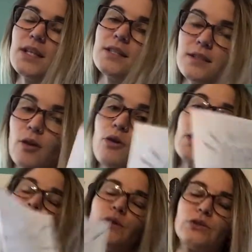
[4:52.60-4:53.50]
So
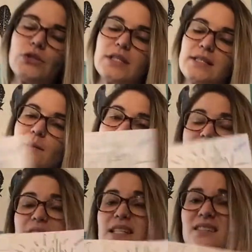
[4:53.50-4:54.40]
those are just some
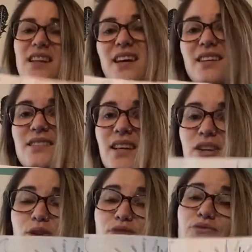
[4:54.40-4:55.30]
ideas, and like I said, you
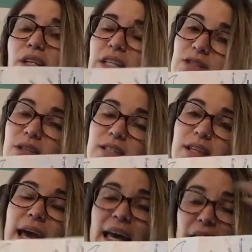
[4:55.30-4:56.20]
can really do this in
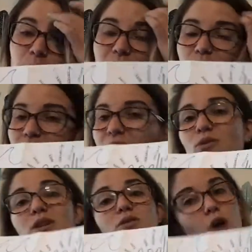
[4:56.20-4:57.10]
any way you like. You can
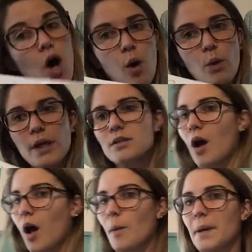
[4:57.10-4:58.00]
use all words,
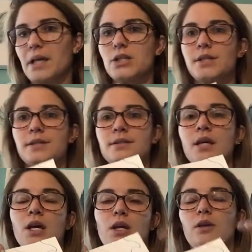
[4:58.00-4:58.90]
all pictures.
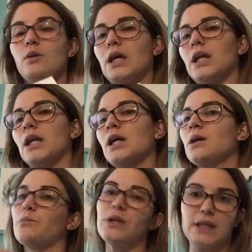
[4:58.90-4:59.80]
You can
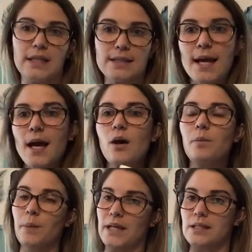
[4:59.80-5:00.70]
print things out,
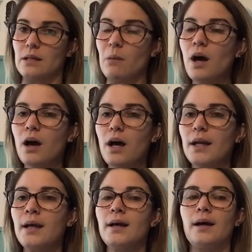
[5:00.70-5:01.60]
paste them on,
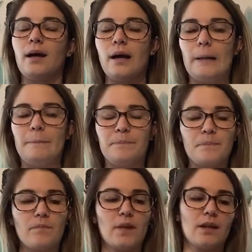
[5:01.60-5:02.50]

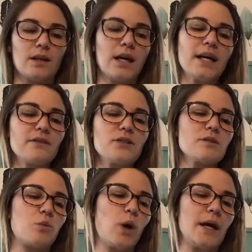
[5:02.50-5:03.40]
kind of just
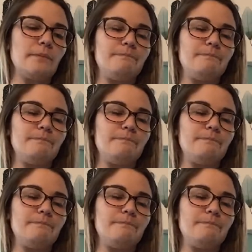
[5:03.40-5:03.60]
what